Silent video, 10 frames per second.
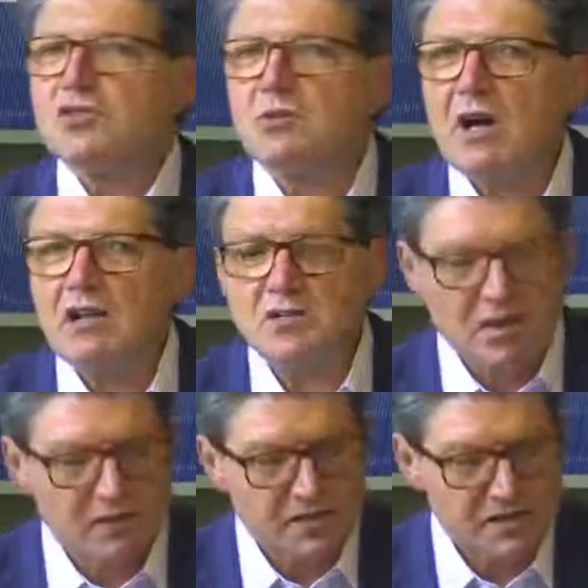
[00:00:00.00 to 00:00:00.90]
and
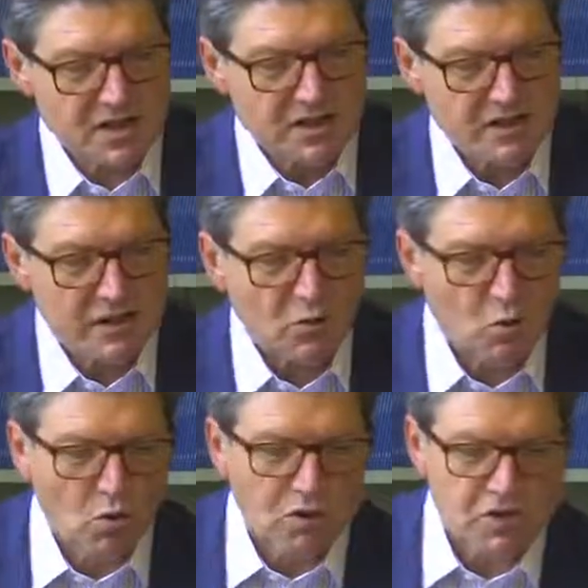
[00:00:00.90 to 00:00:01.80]
he
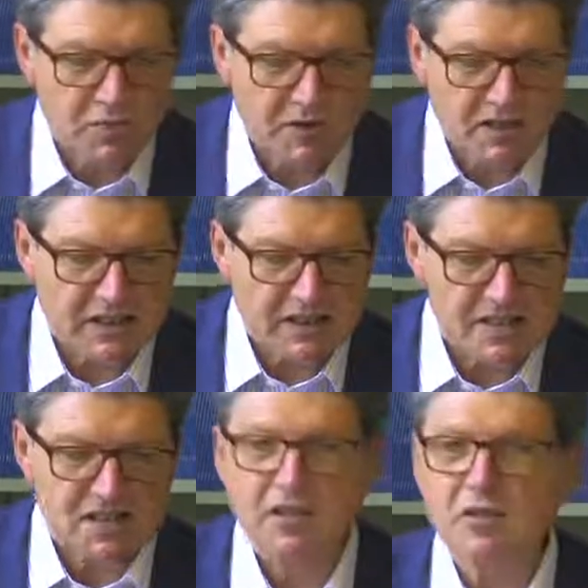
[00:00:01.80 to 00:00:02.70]
begins with the good
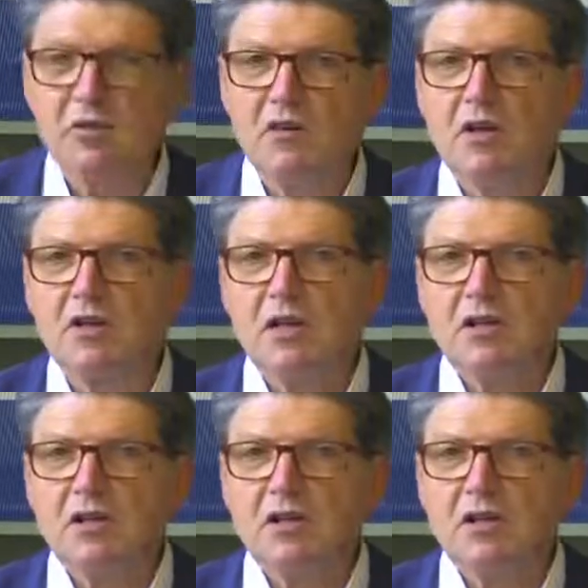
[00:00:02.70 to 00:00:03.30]
and